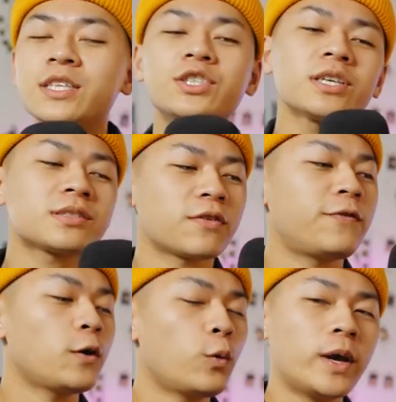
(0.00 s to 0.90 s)
In just a
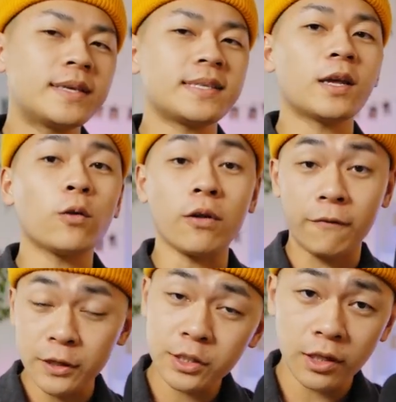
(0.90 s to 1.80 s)
few weeks, it'll
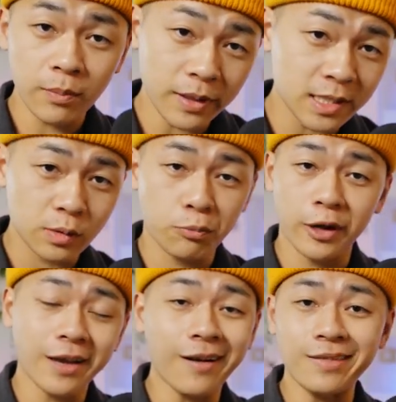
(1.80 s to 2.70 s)
officially be
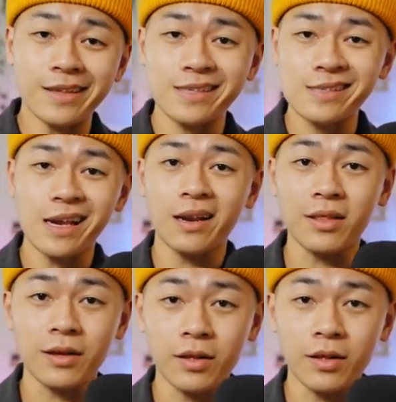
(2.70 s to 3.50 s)
spring on this side of the